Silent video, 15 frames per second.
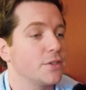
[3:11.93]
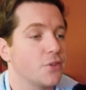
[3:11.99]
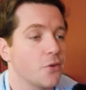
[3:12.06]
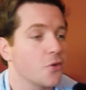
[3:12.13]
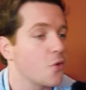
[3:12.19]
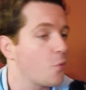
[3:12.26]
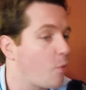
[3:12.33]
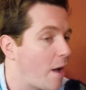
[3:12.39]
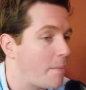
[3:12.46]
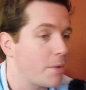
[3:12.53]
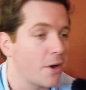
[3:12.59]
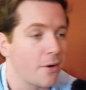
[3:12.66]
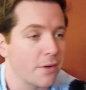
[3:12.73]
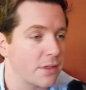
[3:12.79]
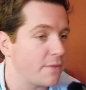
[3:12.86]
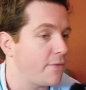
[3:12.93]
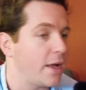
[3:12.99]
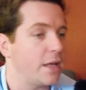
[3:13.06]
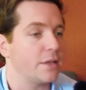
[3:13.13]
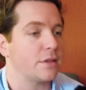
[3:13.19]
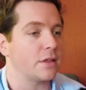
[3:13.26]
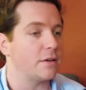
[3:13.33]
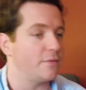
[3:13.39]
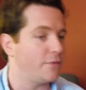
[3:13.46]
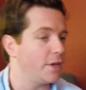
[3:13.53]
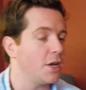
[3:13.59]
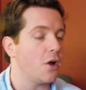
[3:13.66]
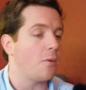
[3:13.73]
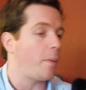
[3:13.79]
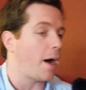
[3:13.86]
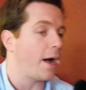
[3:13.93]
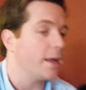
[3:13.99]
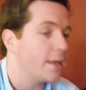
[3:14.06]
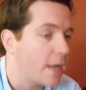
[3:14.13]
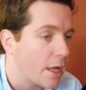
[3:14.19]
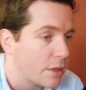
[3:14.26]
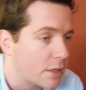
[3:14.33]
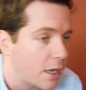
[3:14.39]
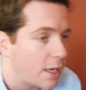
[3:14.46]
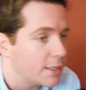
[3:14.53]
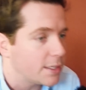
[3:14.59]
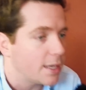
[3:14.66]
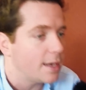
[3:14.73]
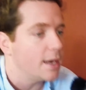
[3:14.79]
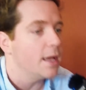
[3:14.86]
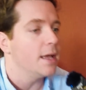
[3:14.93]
can turn your webinars, events, and video podcast content